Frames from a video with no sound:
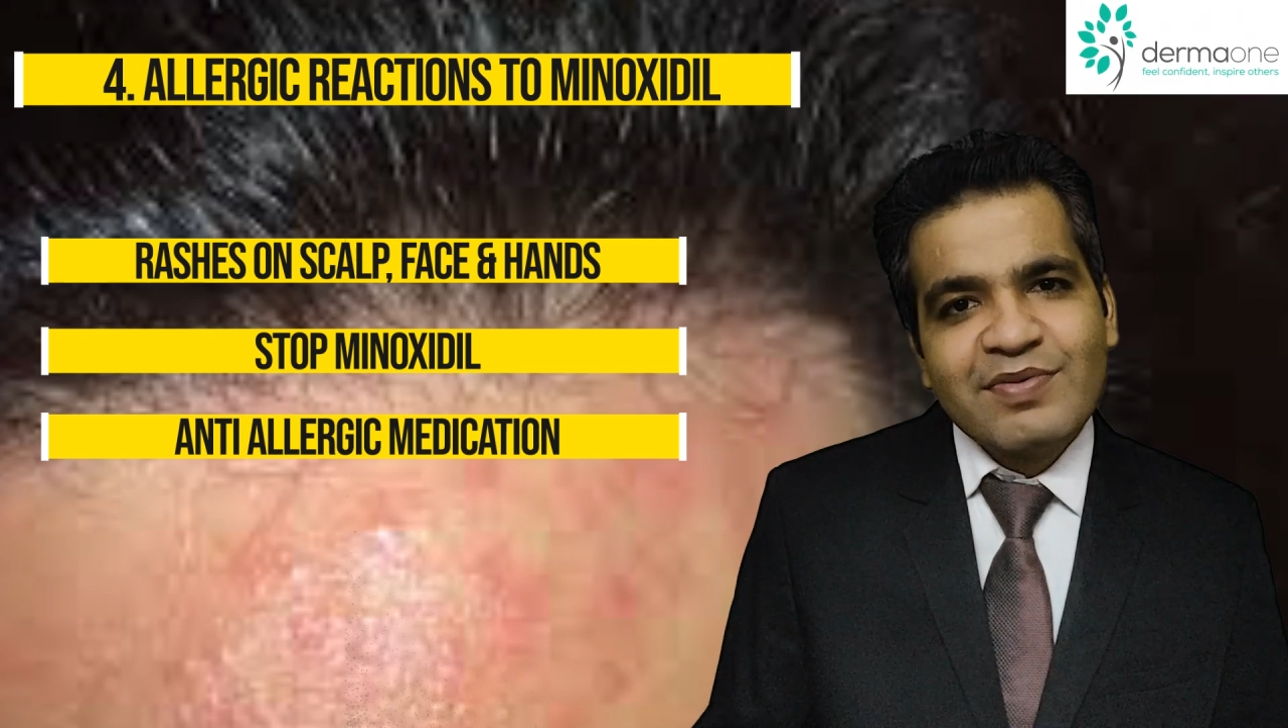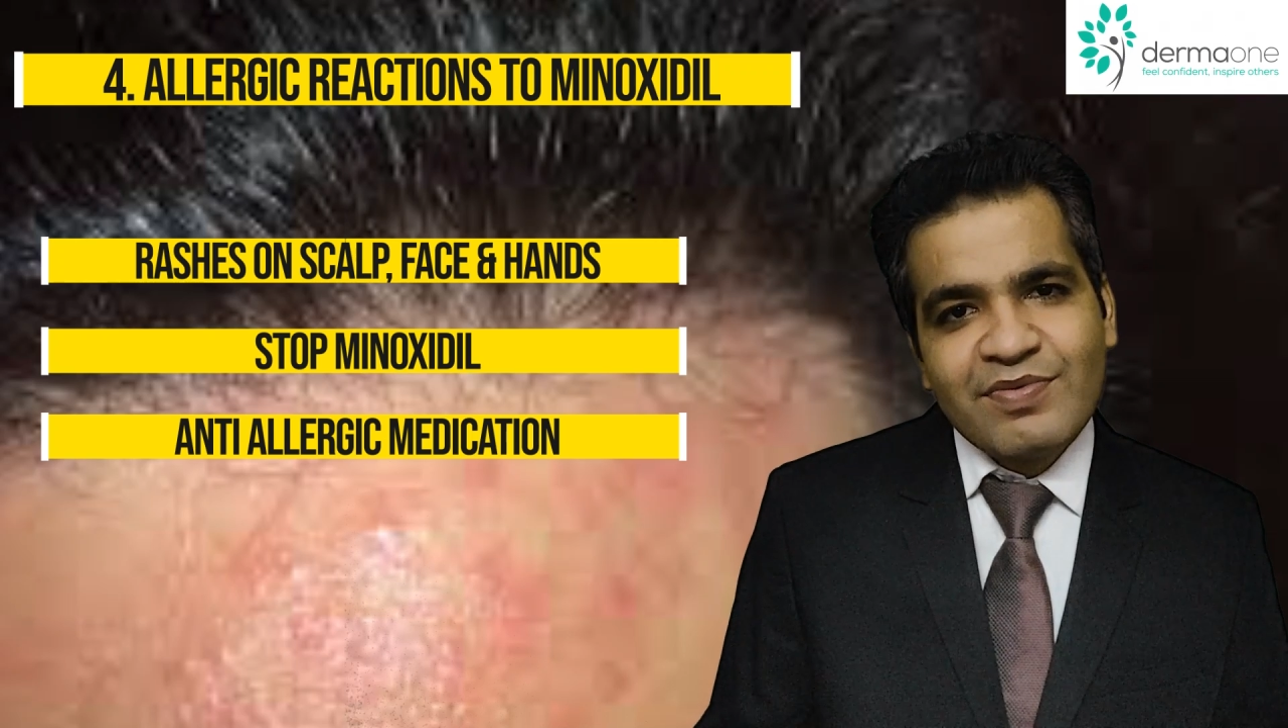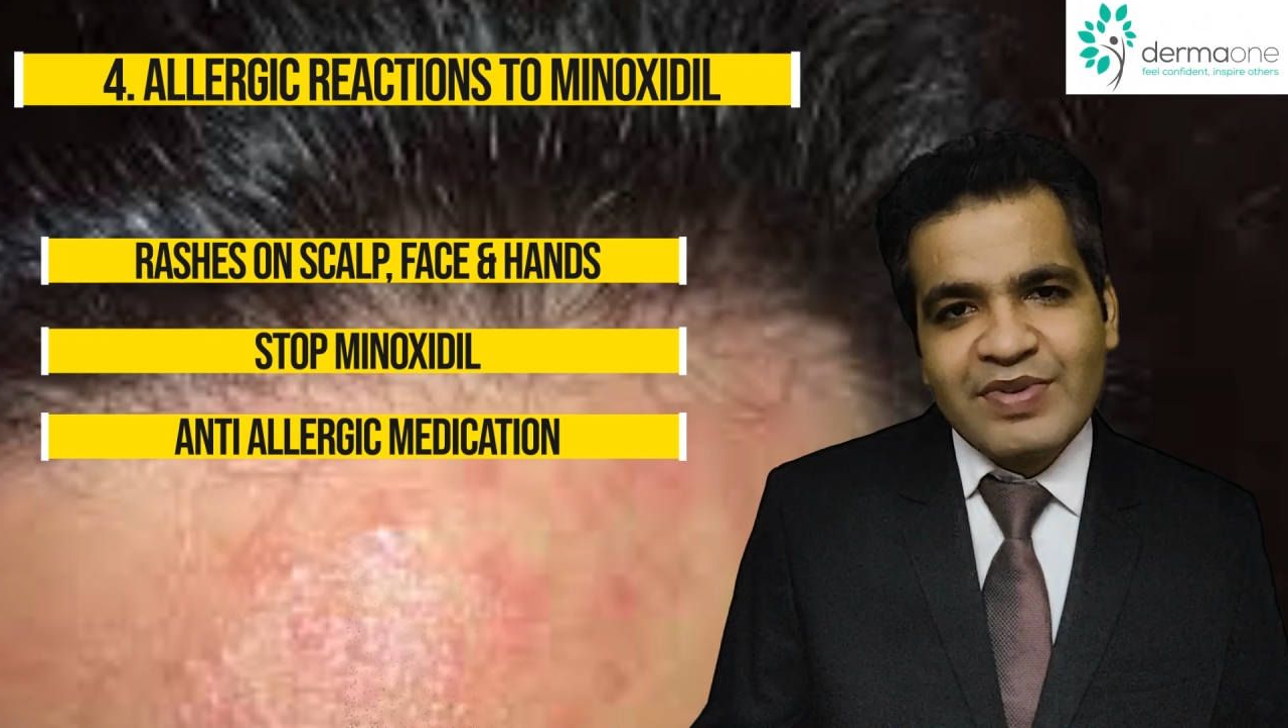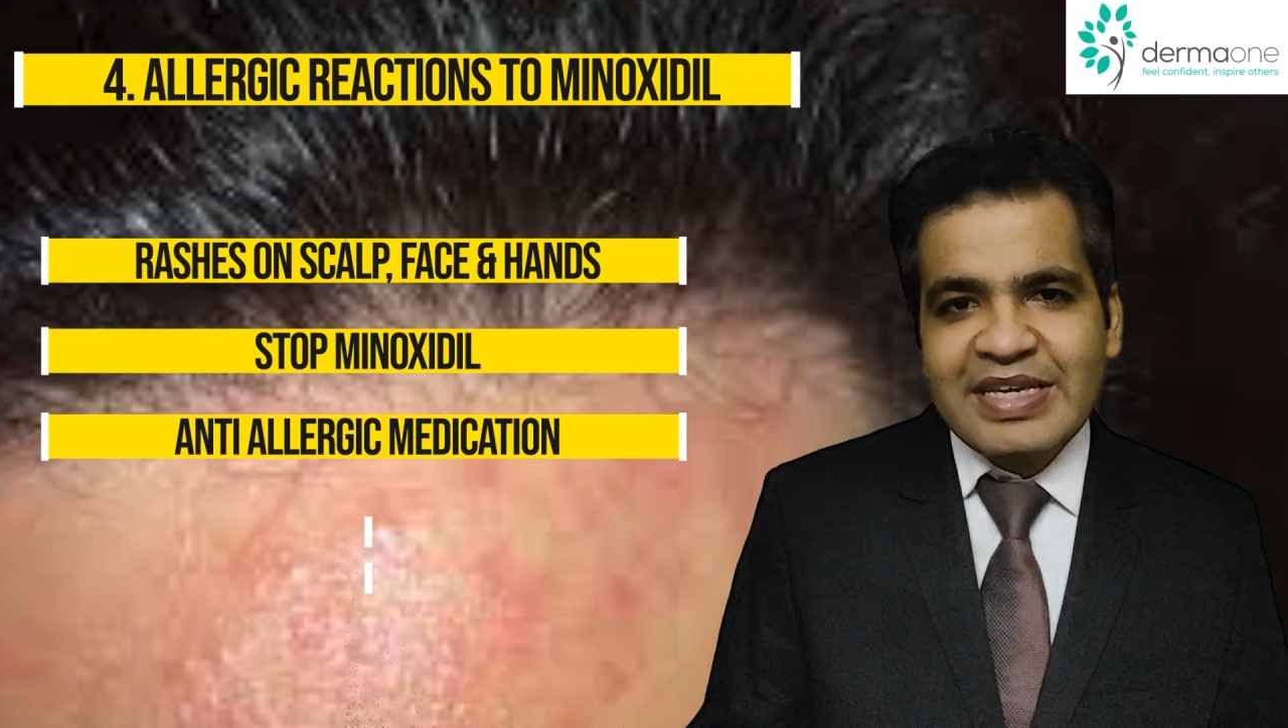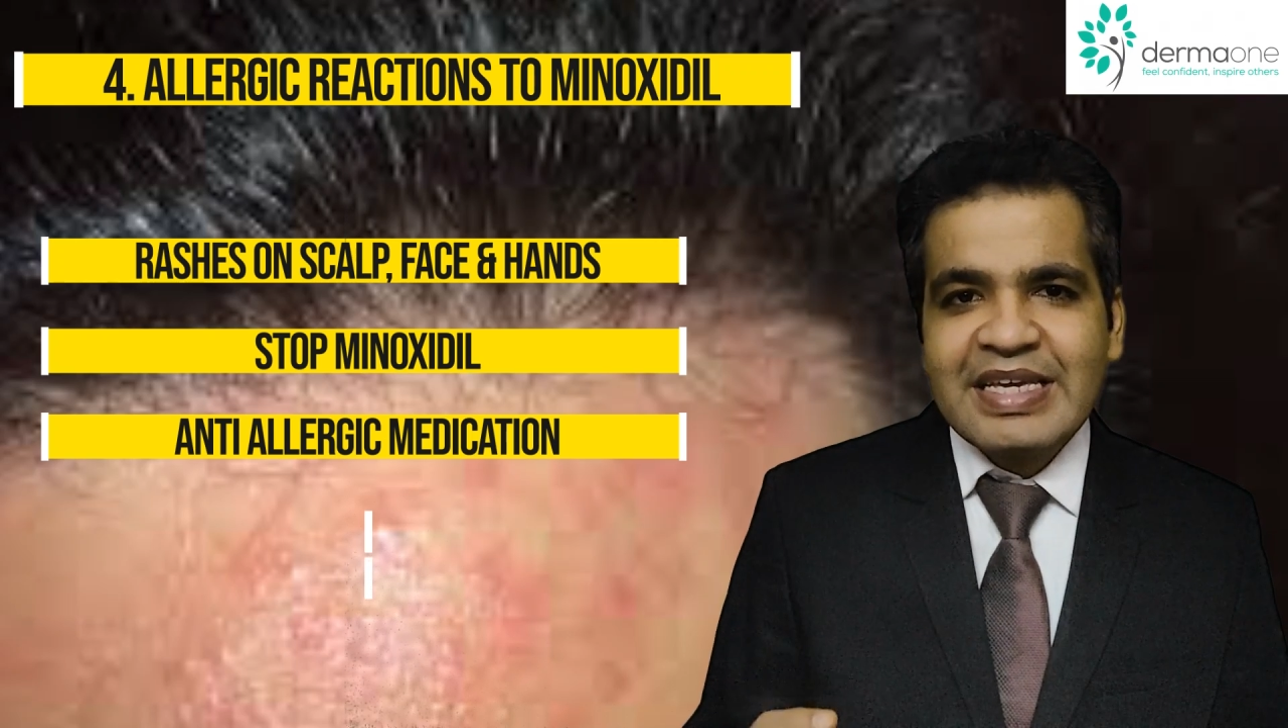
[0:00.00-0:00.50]

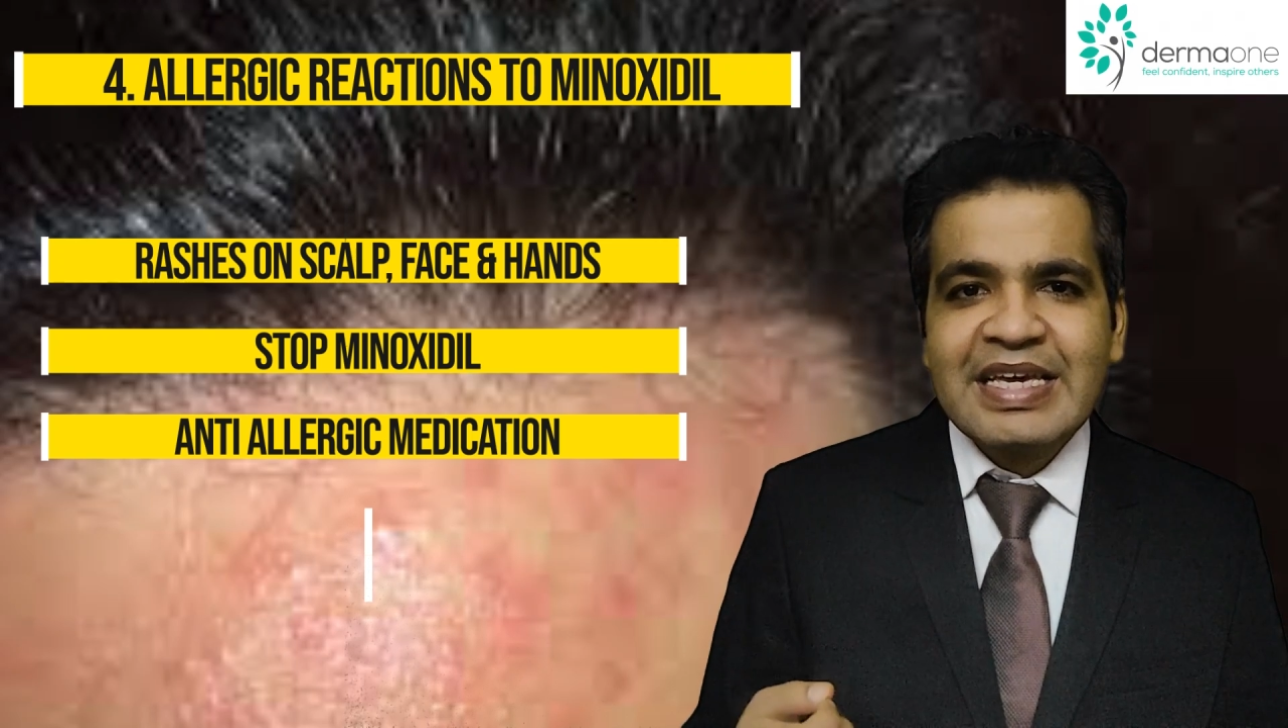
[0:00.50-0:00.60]
we